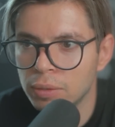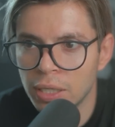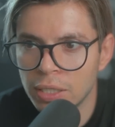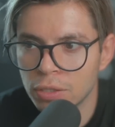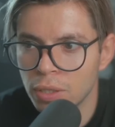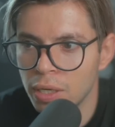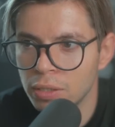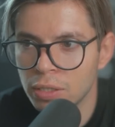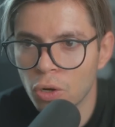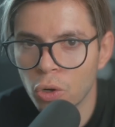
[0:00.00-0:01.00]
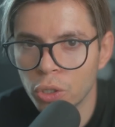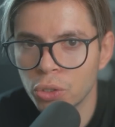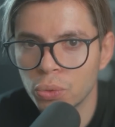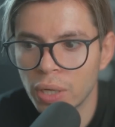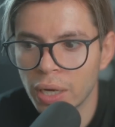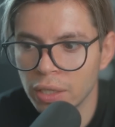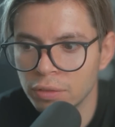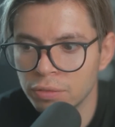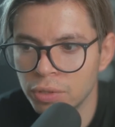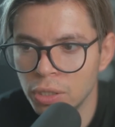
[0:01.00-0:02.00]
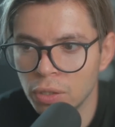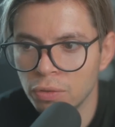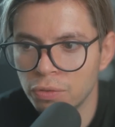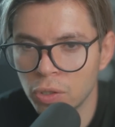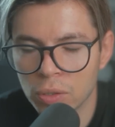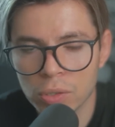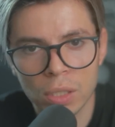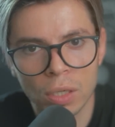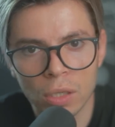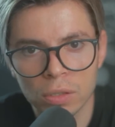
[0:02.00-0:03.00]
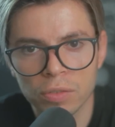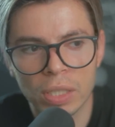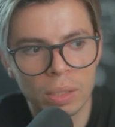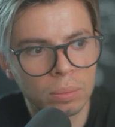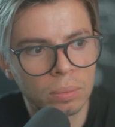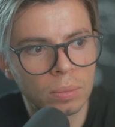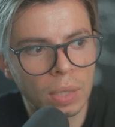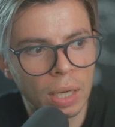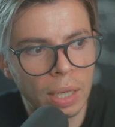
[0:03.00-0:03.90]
It's hard to kind of, you know, focus on all of them